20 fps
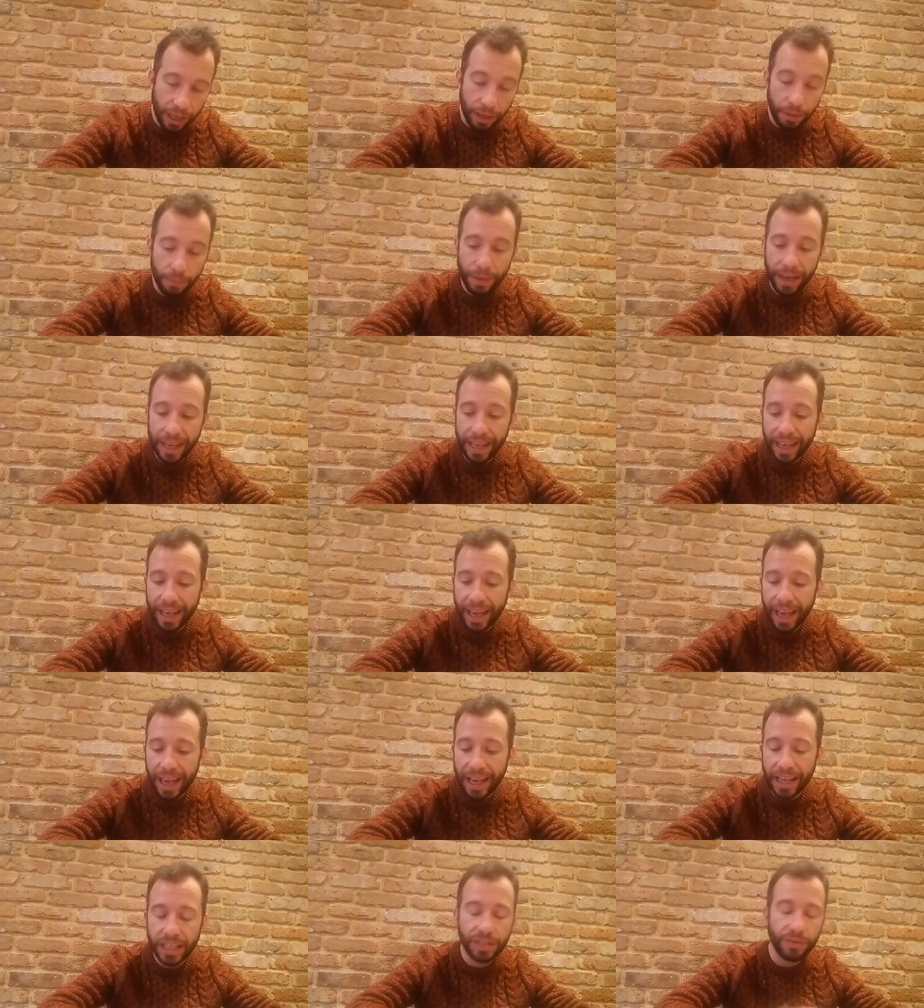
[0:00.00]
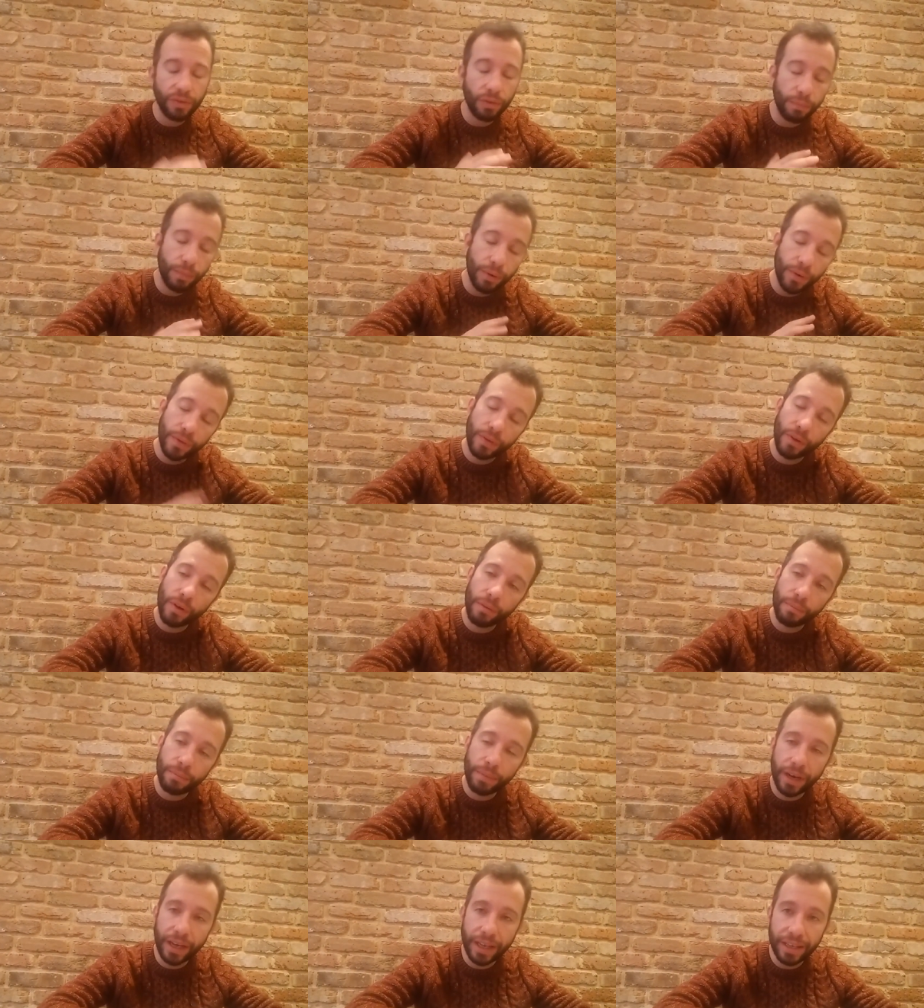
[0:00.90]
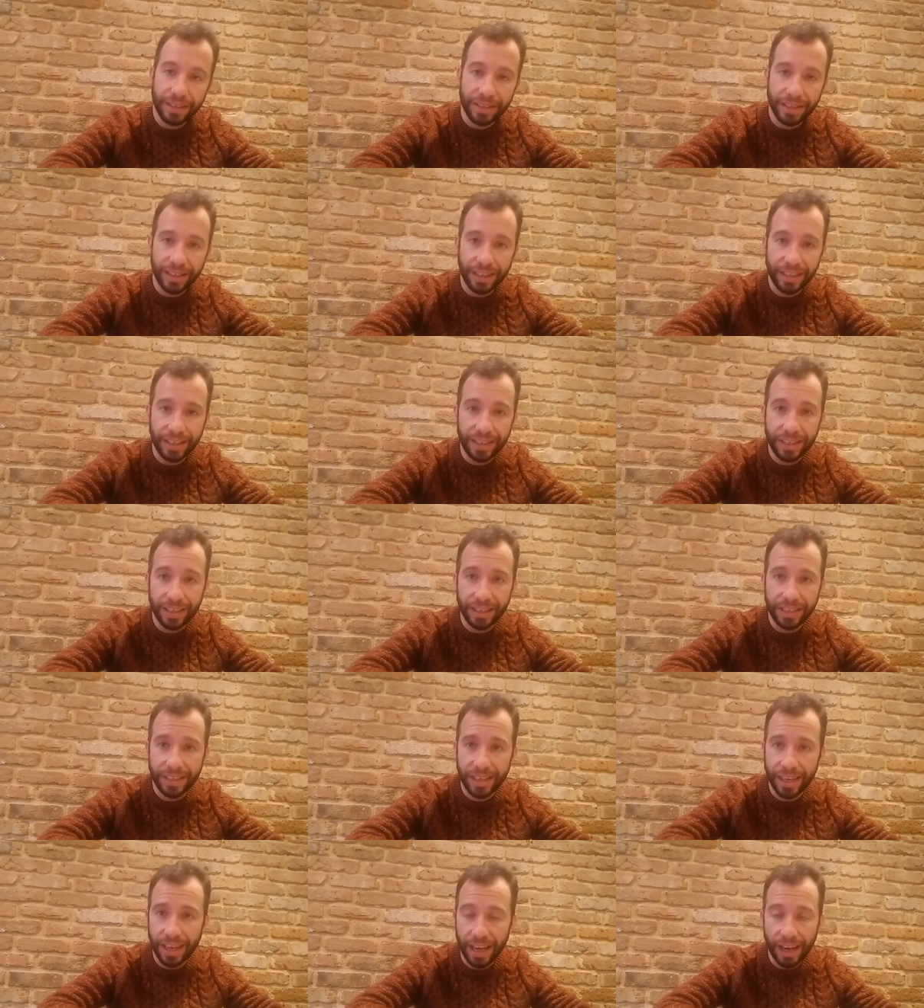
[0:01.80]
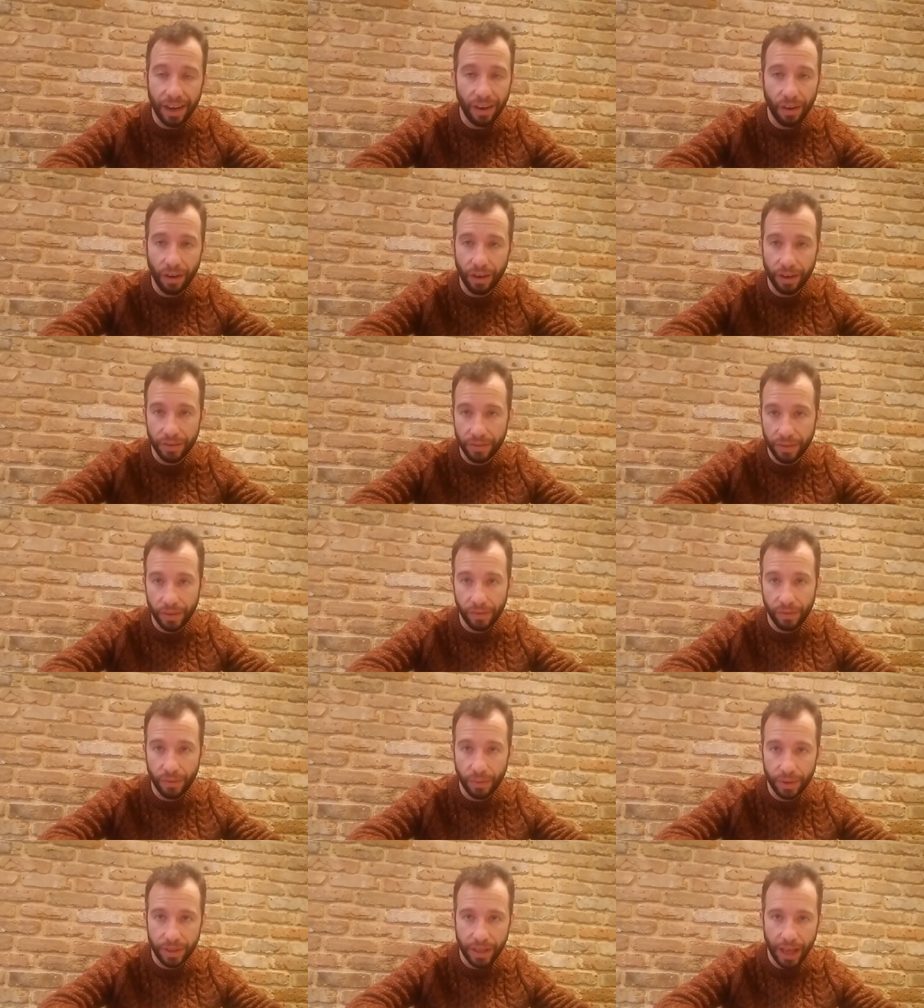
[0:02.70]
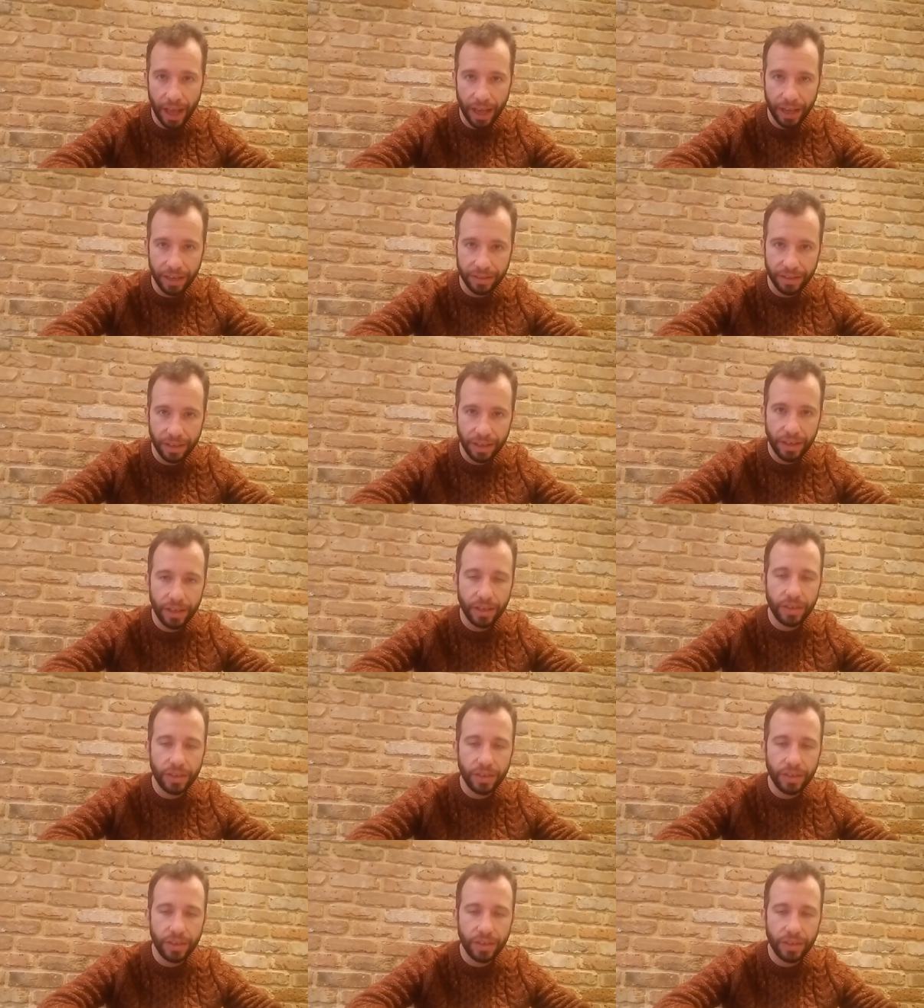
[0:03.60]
In my case, for both companies, it didn't take longer than three days.